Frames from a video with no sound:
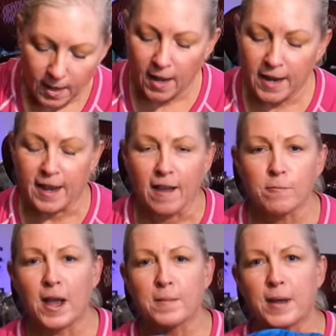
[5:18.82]
I
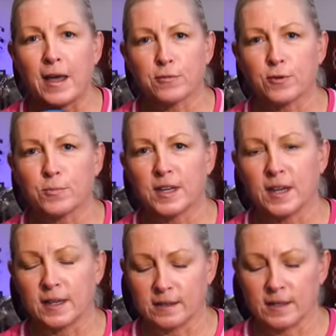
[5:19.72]
have my bathroom
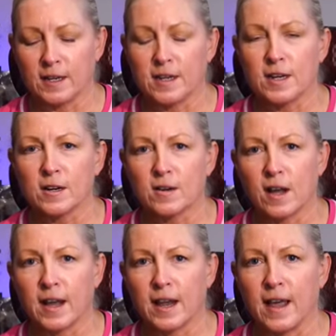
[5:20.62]
kit. In here
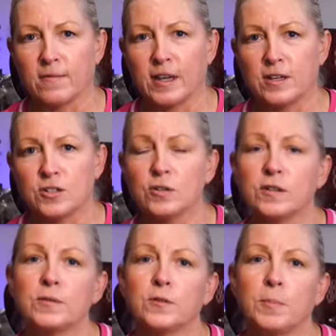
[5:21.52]
I have a
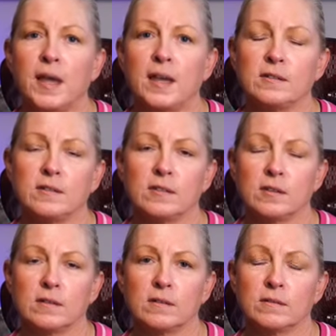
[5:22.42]
Deuce of
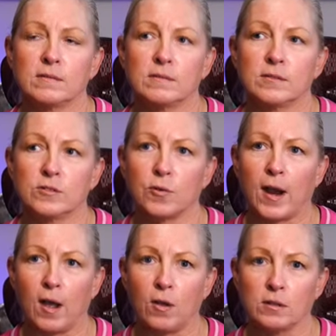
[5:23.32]
Spades
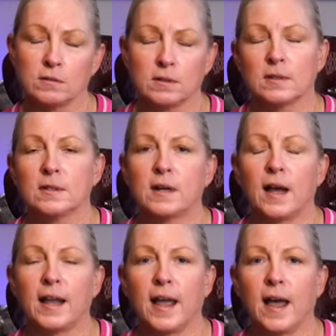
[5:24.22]
trowel.
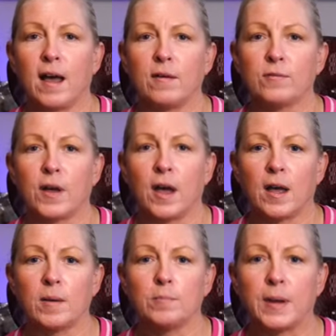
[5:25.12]
I have
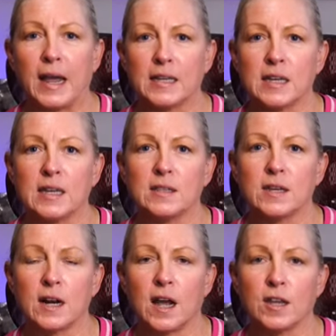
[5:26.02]
a baggie
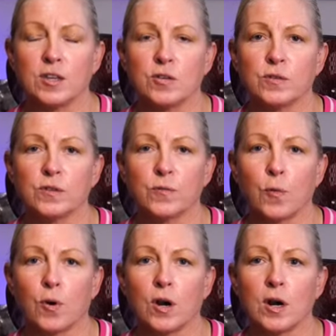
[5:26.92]
that I use
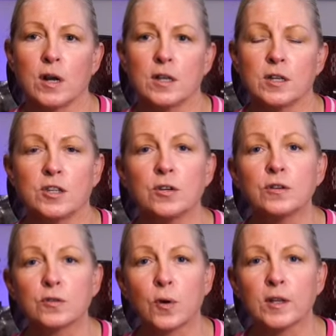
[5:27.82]
for
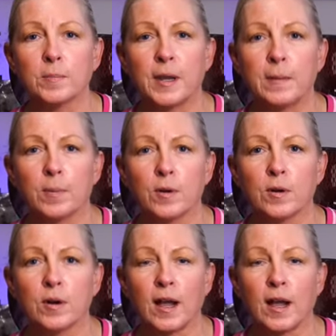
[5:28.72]
use toilet paper.